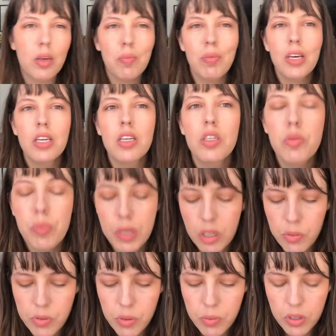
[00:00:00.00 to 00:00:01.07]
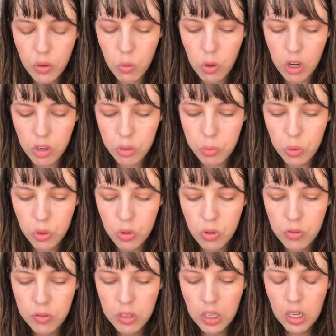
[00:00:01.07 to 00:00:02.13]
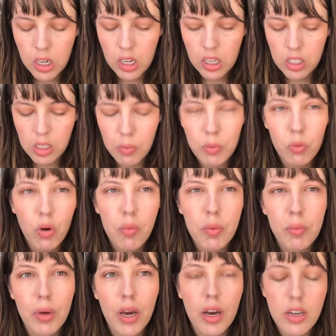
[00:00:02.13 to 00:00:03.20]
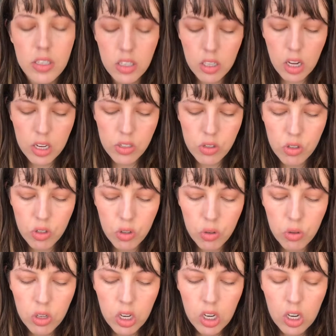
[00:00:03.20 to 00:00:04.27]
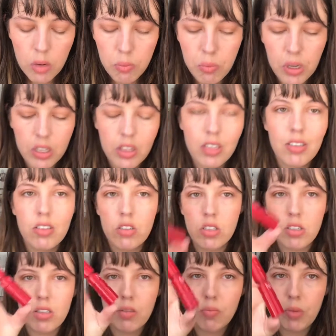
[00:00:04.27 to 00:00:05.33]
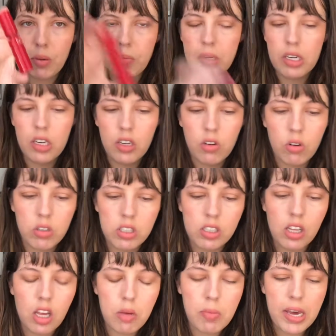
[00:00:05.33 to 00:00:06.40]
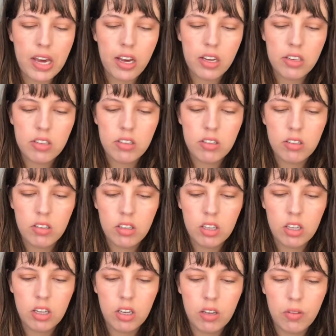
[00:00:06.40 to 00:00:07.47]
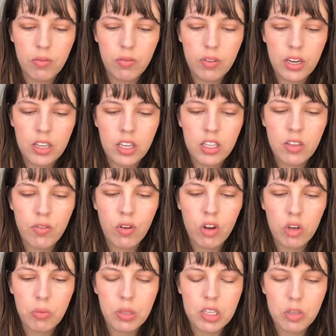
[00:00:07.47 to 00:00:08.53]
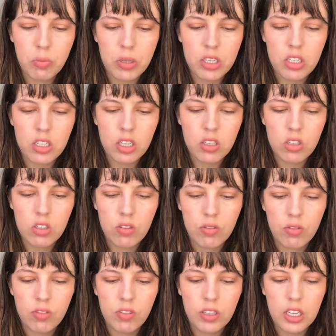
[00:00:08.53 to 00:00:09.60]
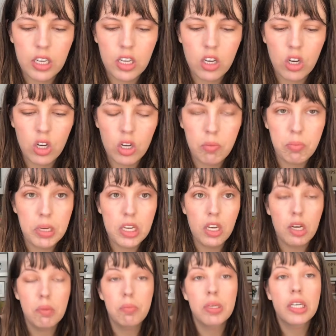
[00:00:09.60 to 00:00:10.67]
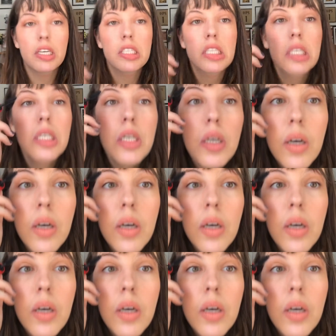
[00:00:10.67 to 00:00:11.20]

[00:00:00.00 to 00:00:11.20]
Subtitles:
I might need to pick up something waterproof because I've been rubbing my eyes a lot too, but this is just my mini North Climax. I like the volume of this, but it does flake on me a bit.